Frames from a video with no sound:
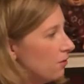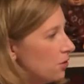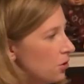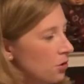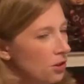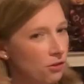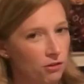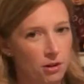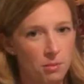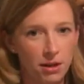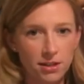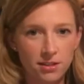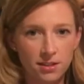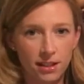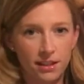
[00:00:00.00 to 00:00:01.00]
of 2 to 3
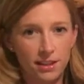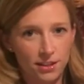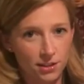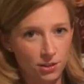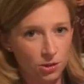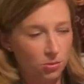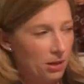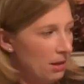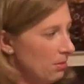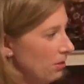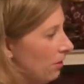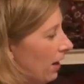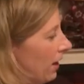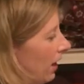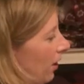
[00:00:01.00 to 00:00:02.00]
months, like this little baby
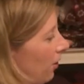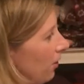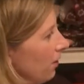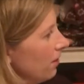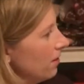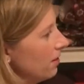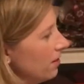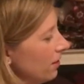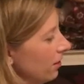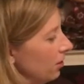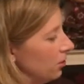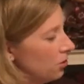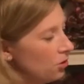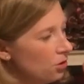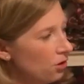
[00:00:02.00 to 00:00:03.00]
right here. This is a
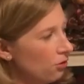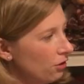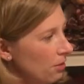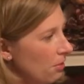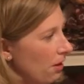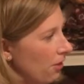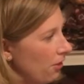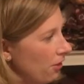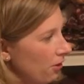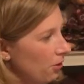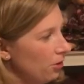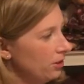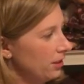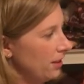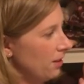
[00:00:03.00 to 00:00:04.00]
little 2 to 3 month
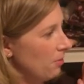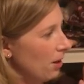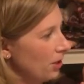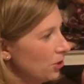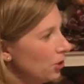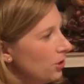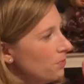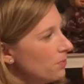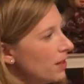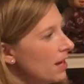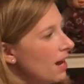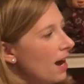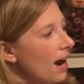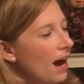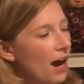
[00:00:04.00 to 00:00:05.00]
old in the bundle.
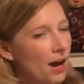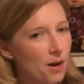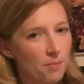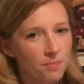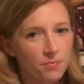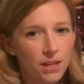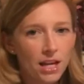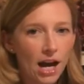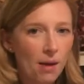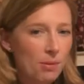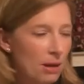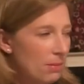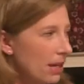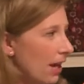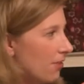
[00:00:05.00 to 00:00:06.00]
A
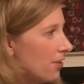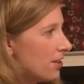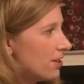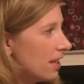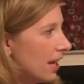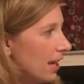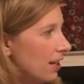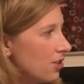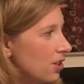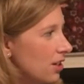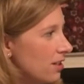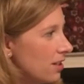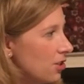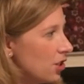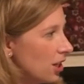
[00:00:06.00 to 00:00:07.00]
baby at this age
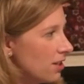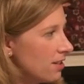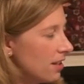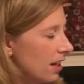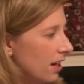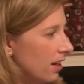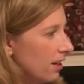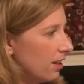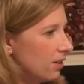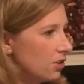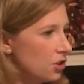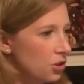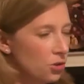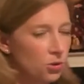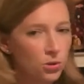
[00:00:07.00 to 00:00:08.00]
is adjusting
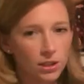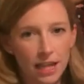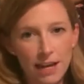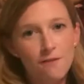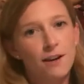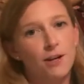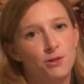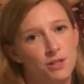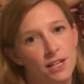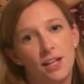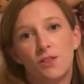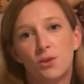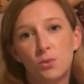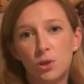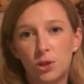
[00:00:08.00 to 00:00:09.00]
to life
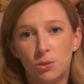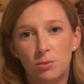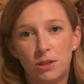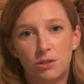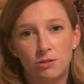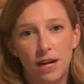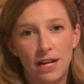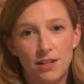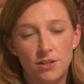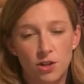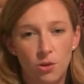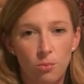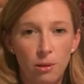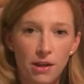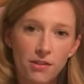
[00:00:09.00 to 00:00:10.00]
outside the womb, right?
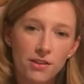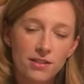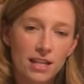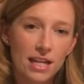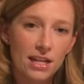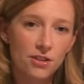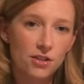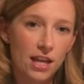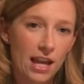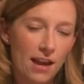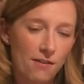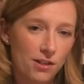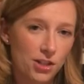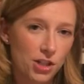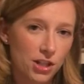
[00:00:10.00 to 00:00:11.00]
So by this age, they
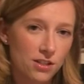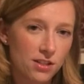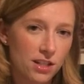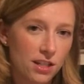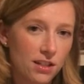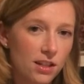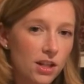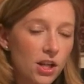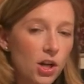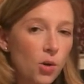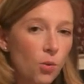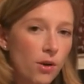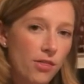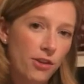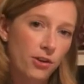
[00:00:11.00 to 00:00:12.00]
have adjusted
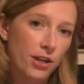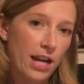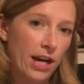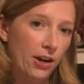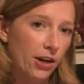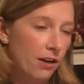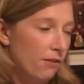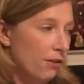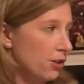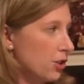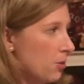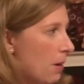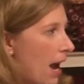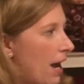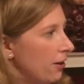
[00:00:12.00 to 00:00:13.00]
with their caregiver to
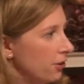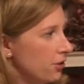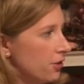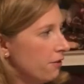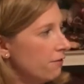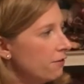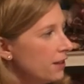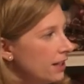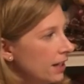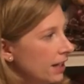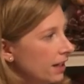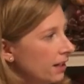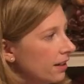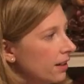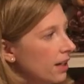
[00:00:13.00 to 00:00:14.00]
patterns of
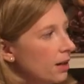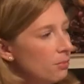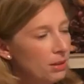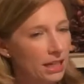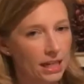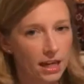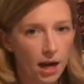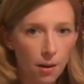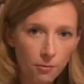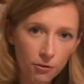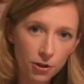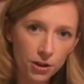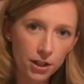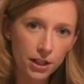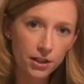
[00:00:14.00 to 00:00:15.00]
feeding, being
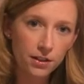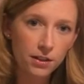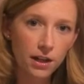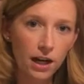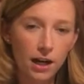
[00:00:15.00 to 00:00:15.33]
comforted,